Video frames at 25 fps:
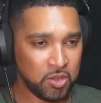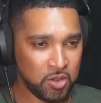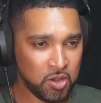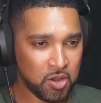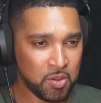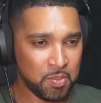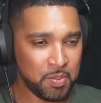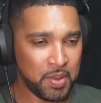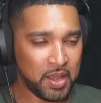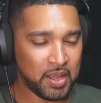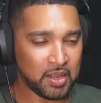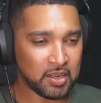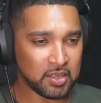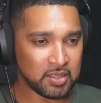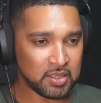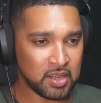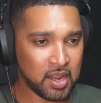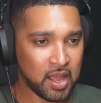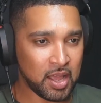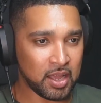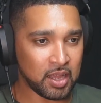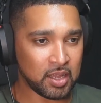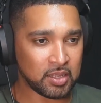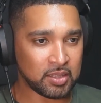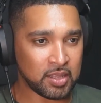mate that's
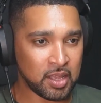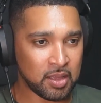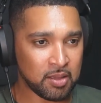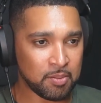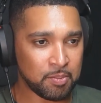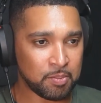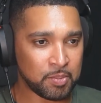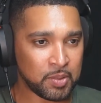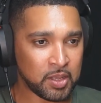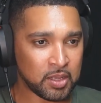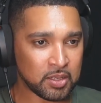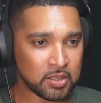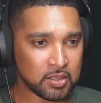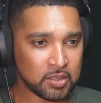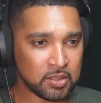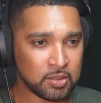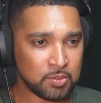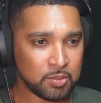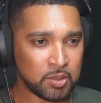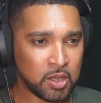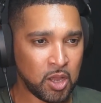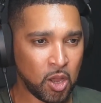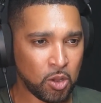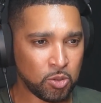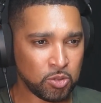like that
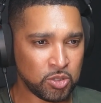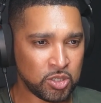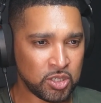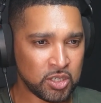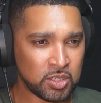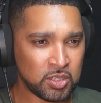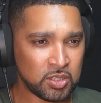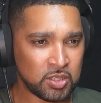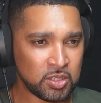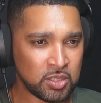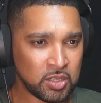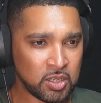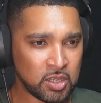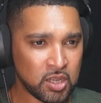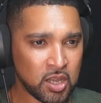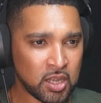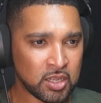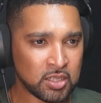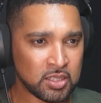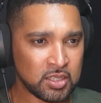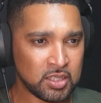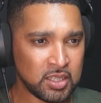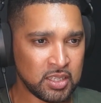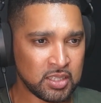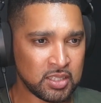coaches
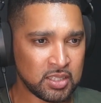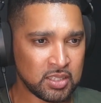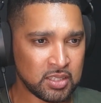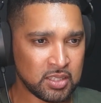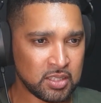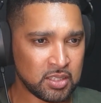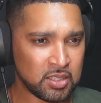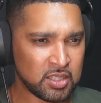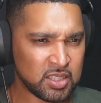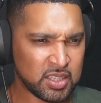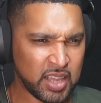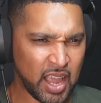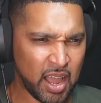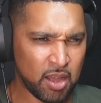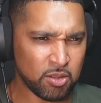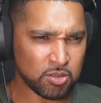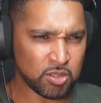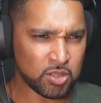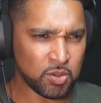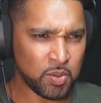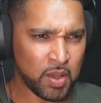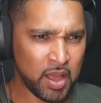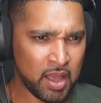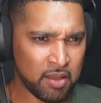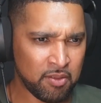and sees
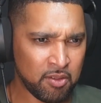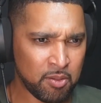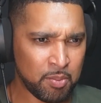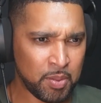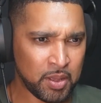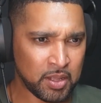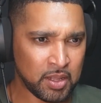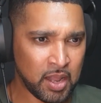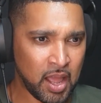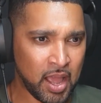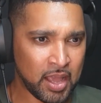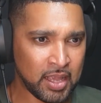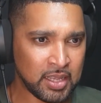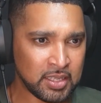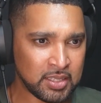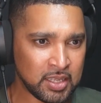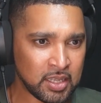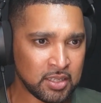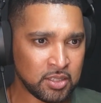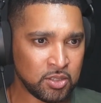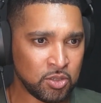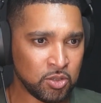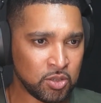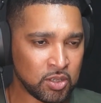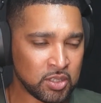scouts or whatever, but like he
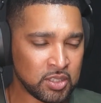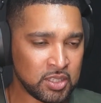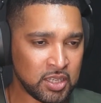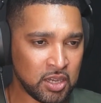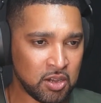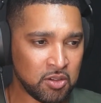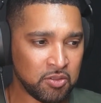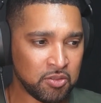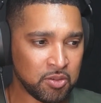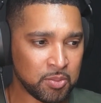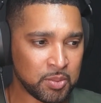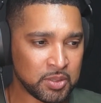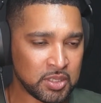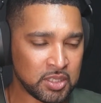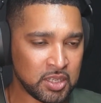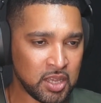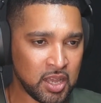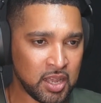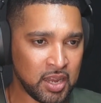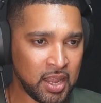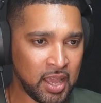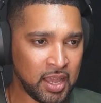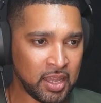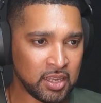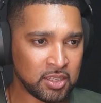says you can tell from a
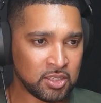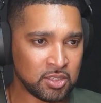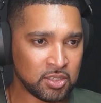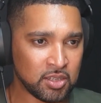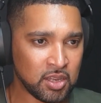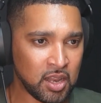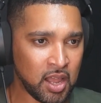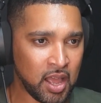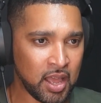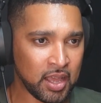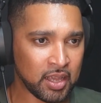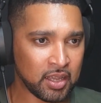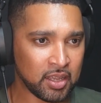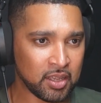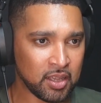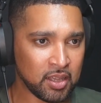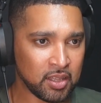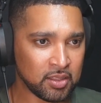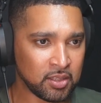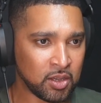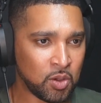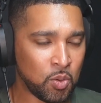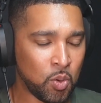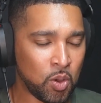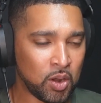certain age like
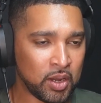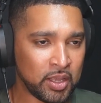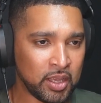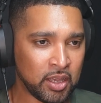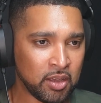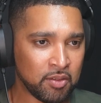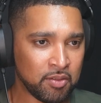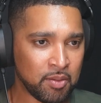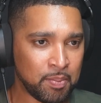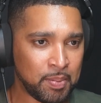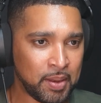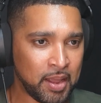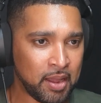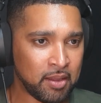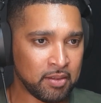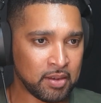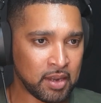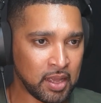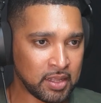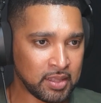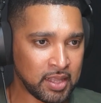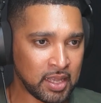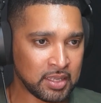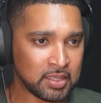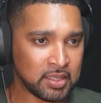the quality of a player, and
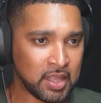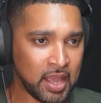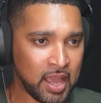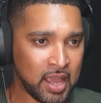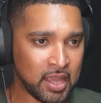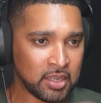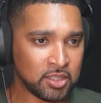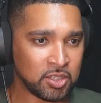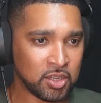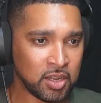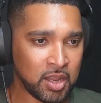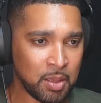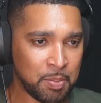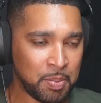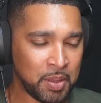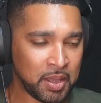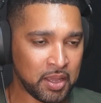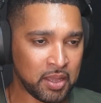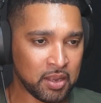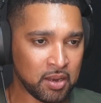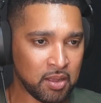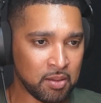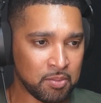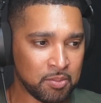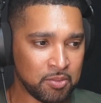like that's the age that they're
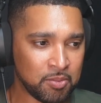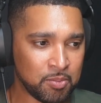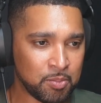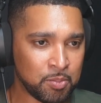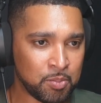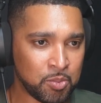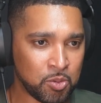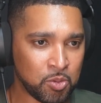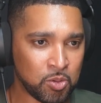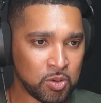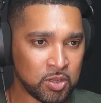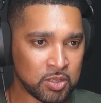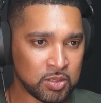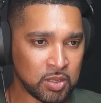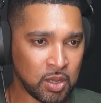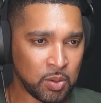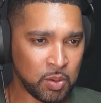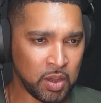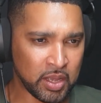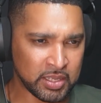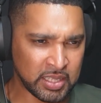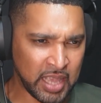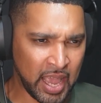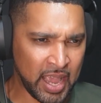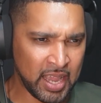picking up ballers. Like
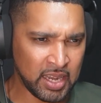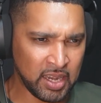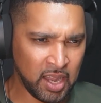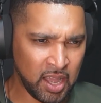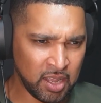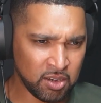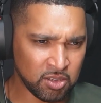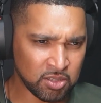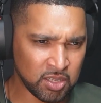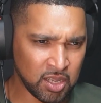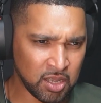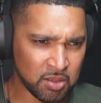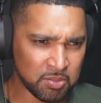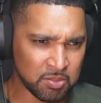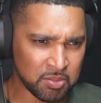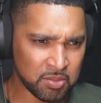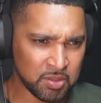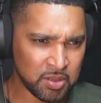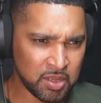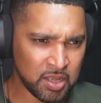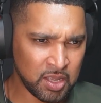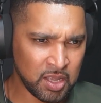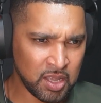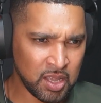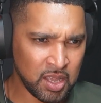what is it, 8, 9 or
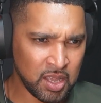something?